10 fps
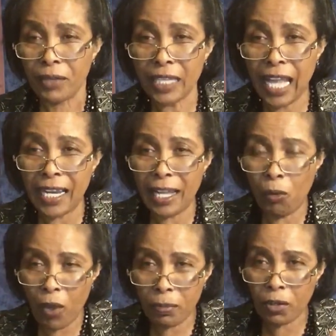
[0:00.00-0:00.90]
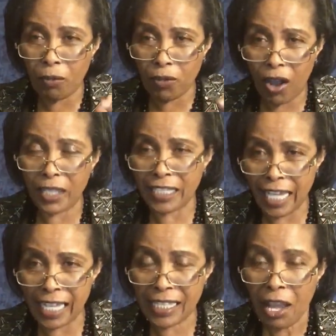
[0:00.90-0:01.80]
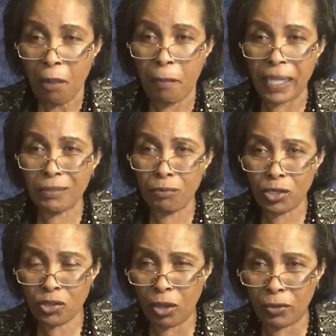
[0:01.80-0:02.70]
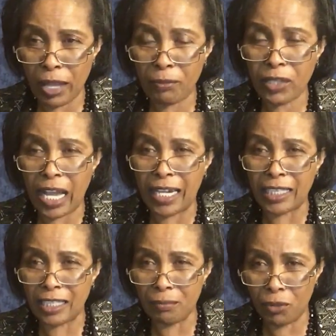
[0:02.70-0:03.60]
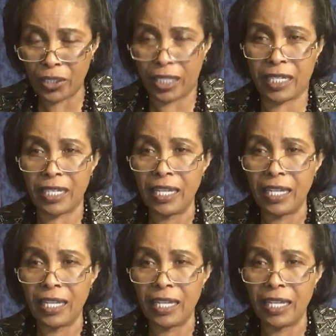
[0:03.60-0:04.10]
They are the waves of God, yes, but most of them, they are demonic.